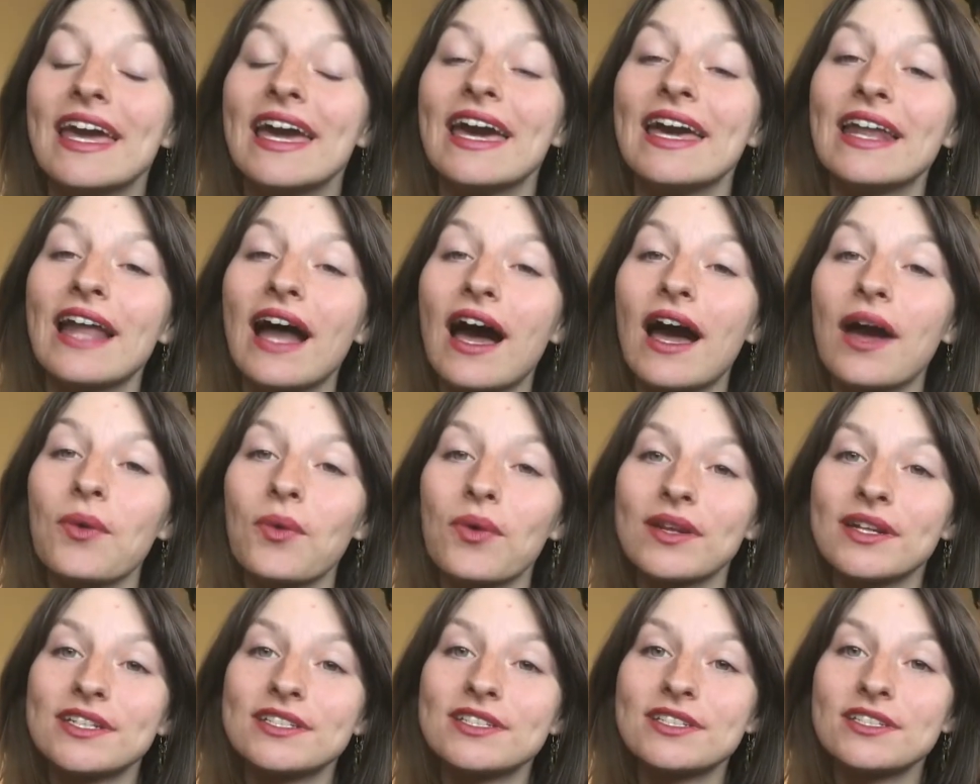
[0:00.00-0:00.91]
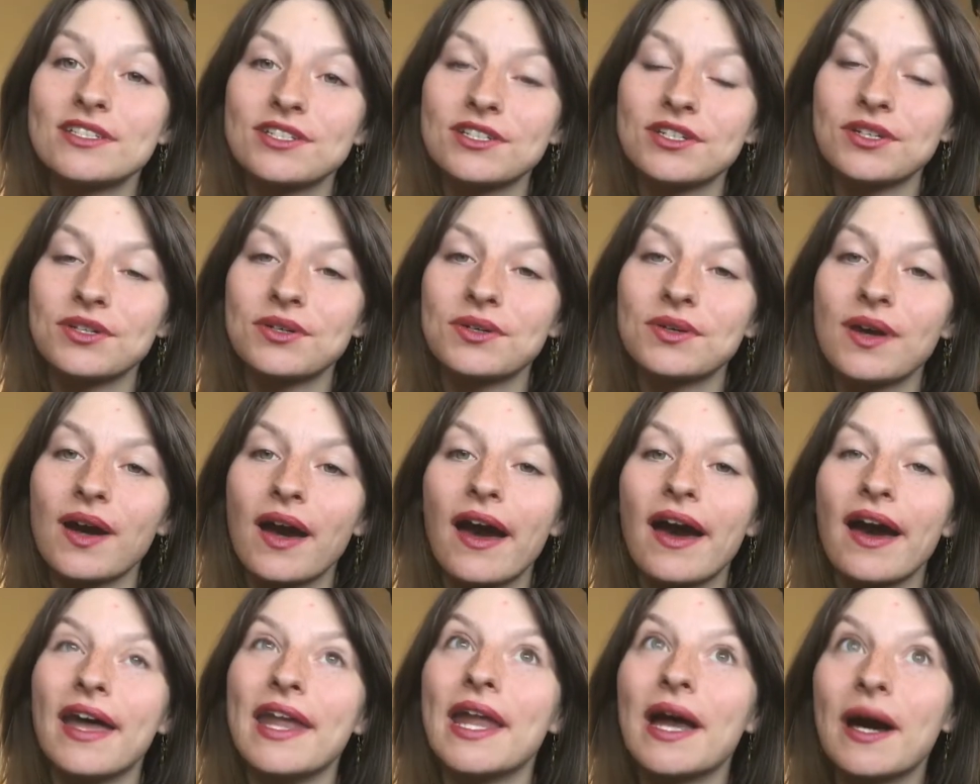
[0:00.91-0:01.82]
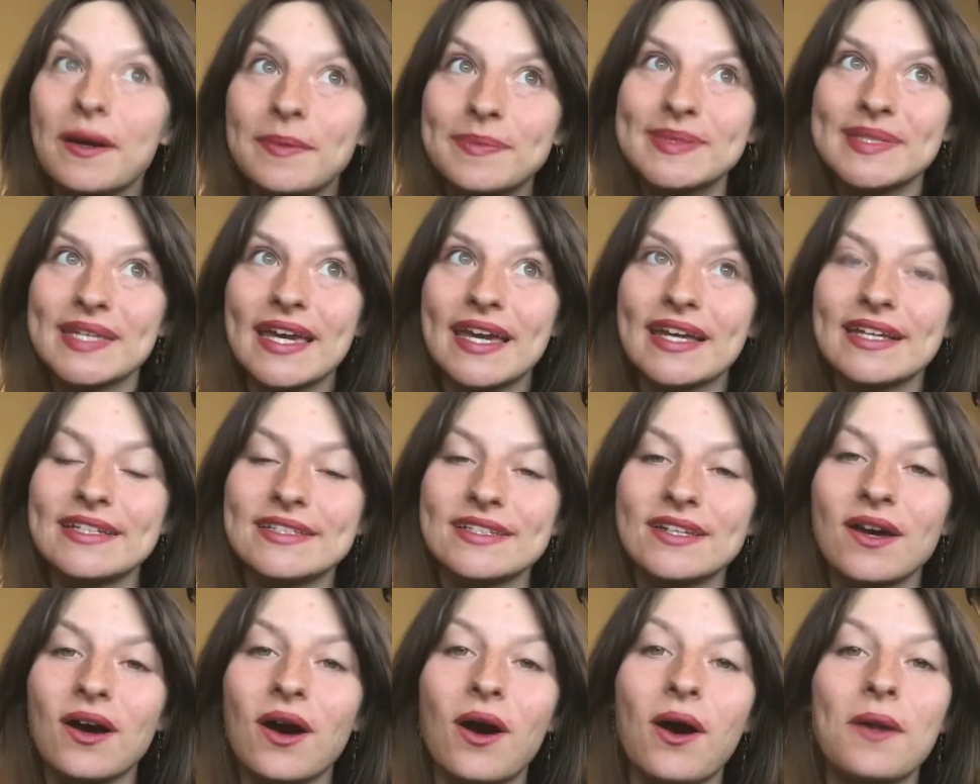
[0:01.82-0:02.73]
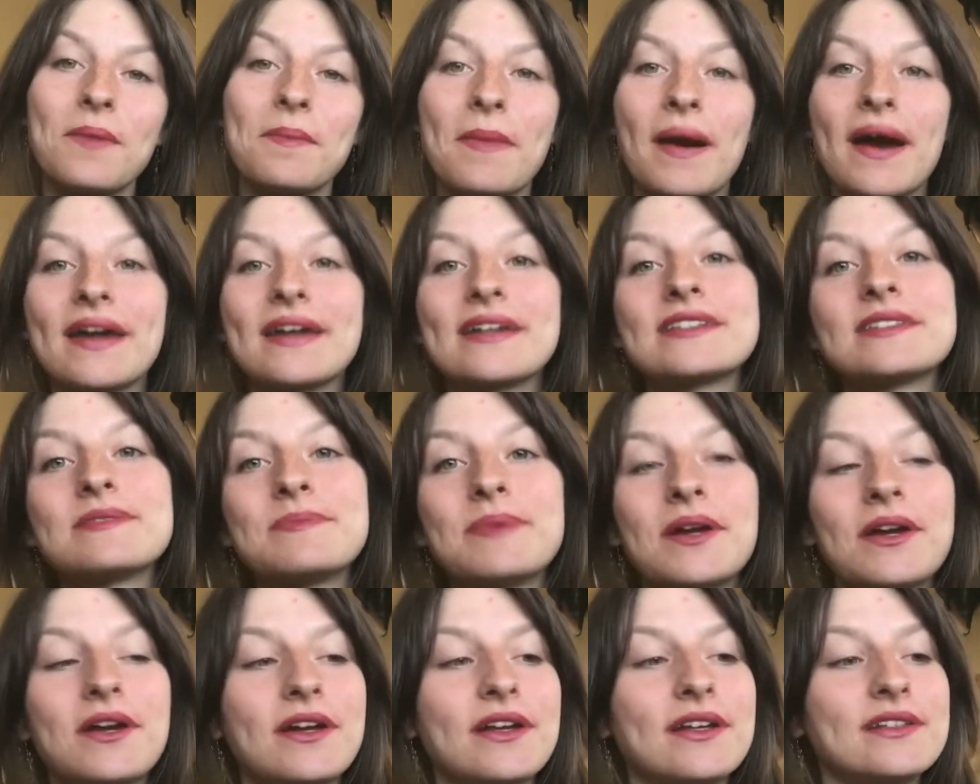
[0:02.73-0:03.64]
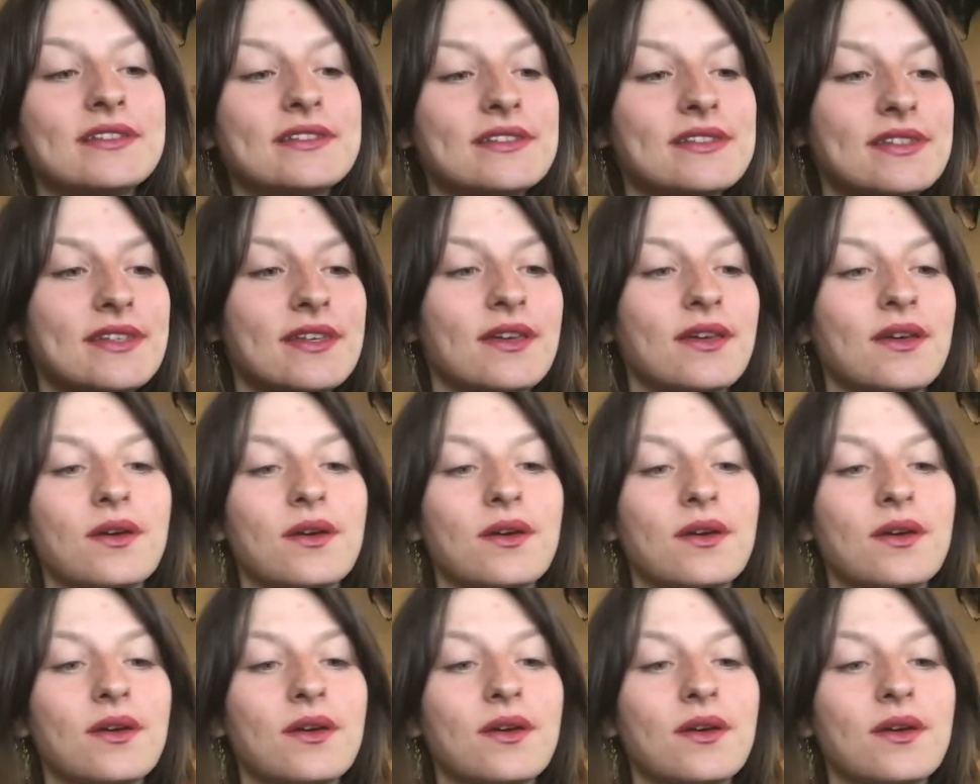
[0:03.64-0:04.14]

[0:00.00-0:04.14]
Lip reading: and I wanted to do an update on my experience